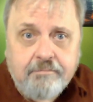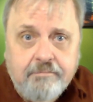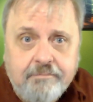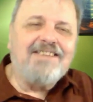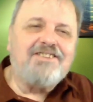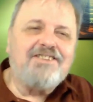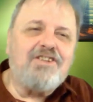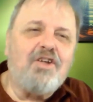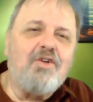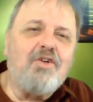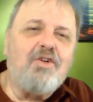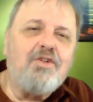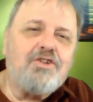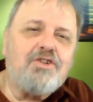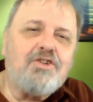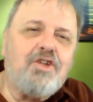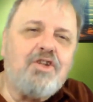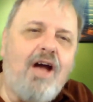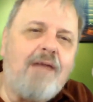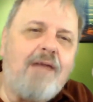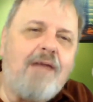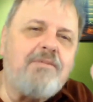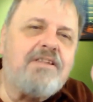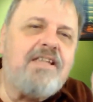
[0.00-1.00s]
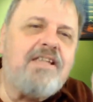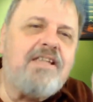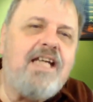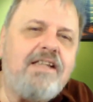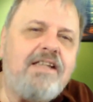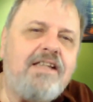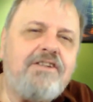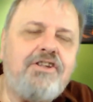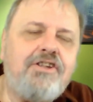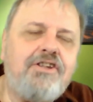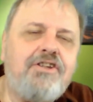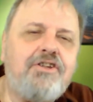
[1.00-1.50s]
And so so I'm
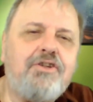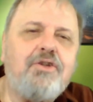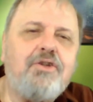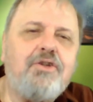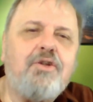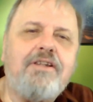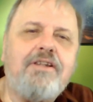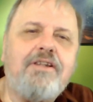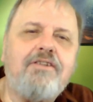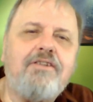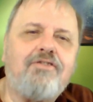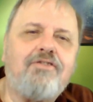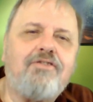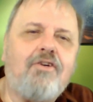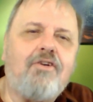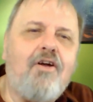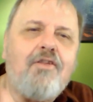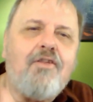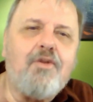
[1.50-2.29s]
saying to you and for